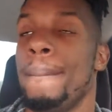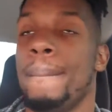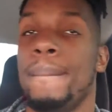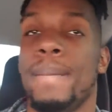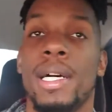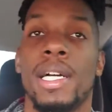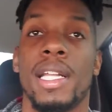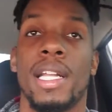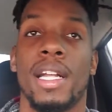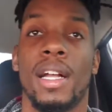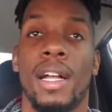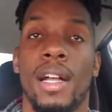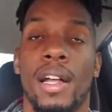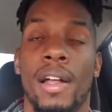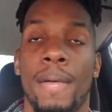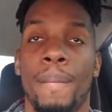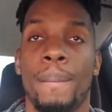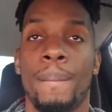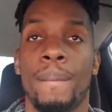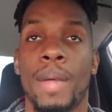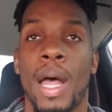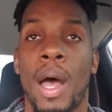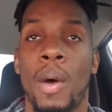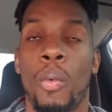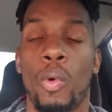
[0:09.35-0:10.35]
But
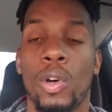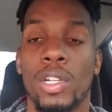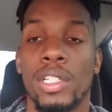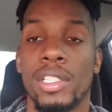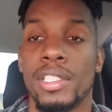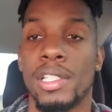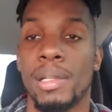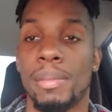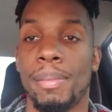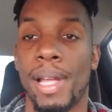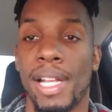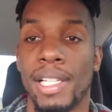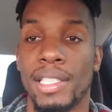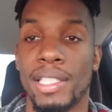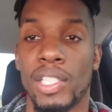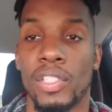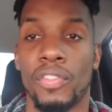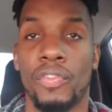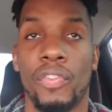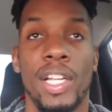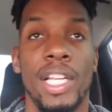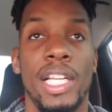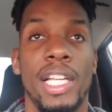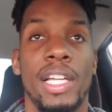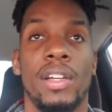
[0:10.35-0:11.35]
I wanted to make
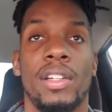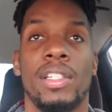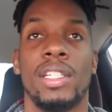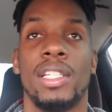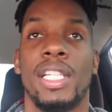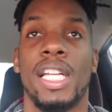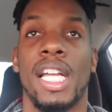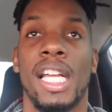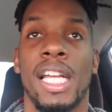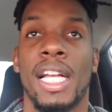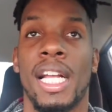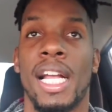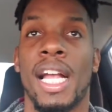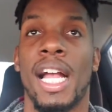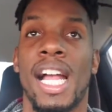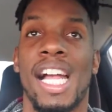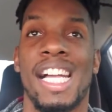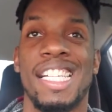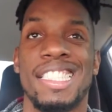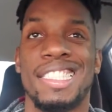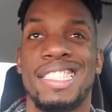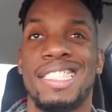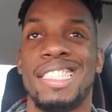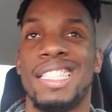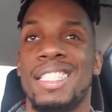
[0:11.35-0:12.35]
this video today,
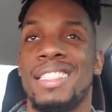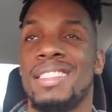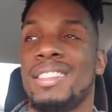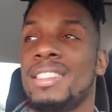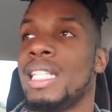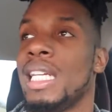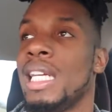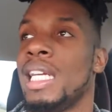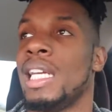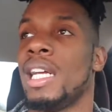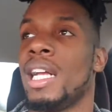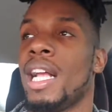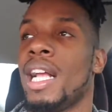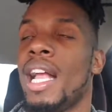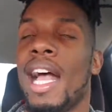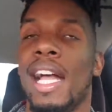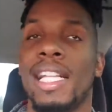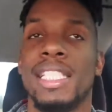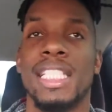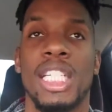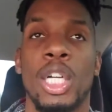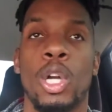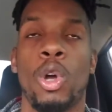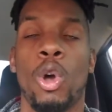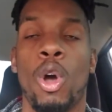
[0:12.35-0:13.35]
guys, to
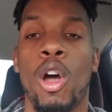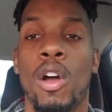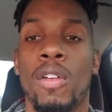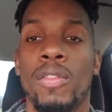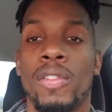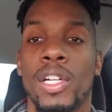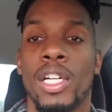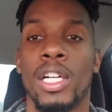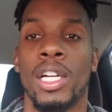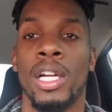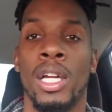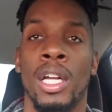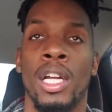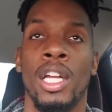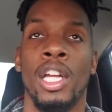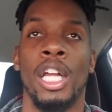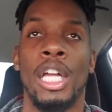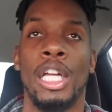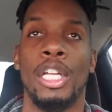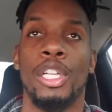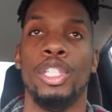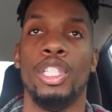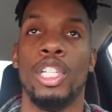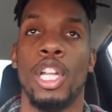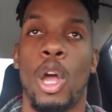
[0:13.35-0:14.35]
kind of go over,
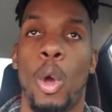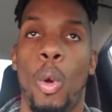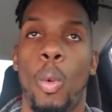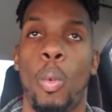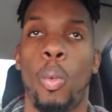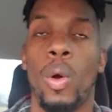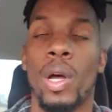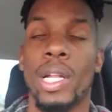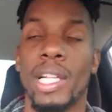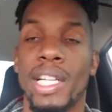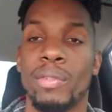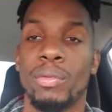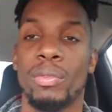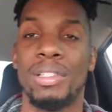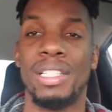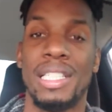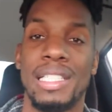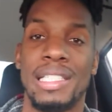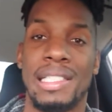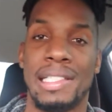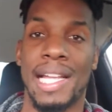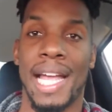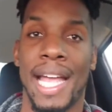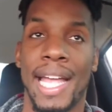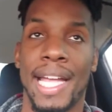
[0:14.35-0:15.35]
you know, what it
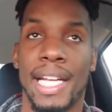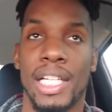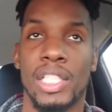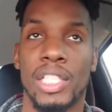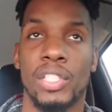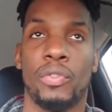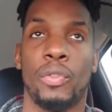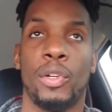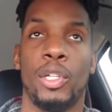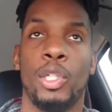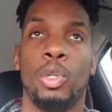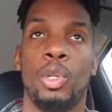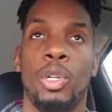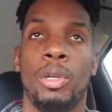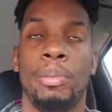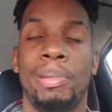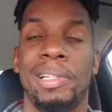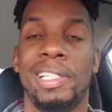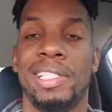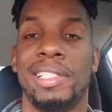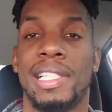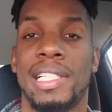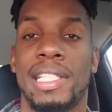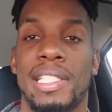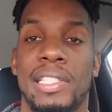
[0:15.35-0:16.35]
really takes for you to
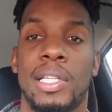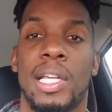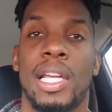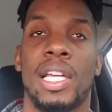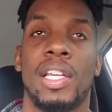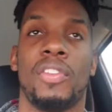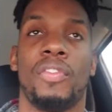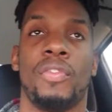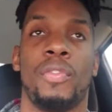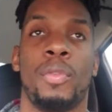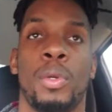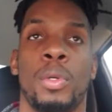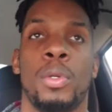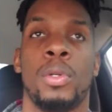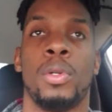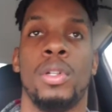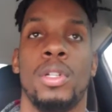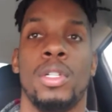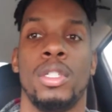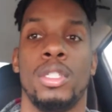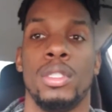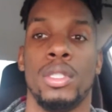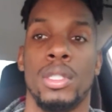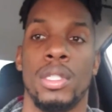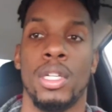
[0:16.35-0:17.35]
be successful
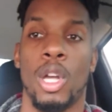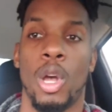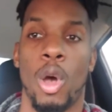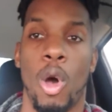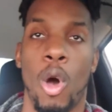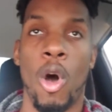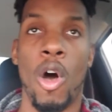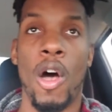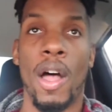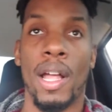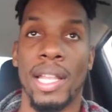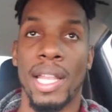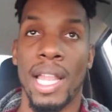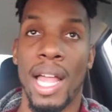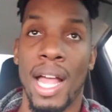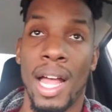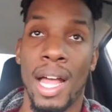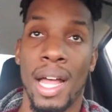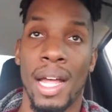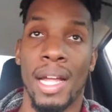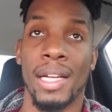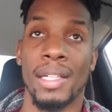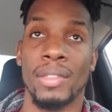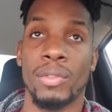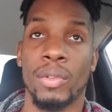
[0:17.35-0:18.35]

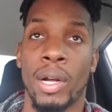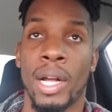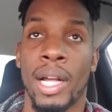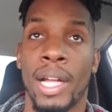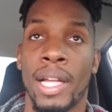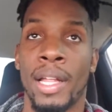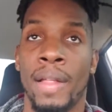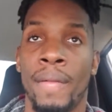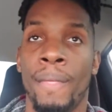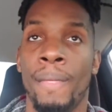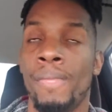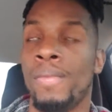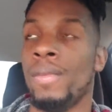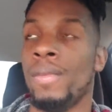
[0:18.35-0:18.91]
online, right?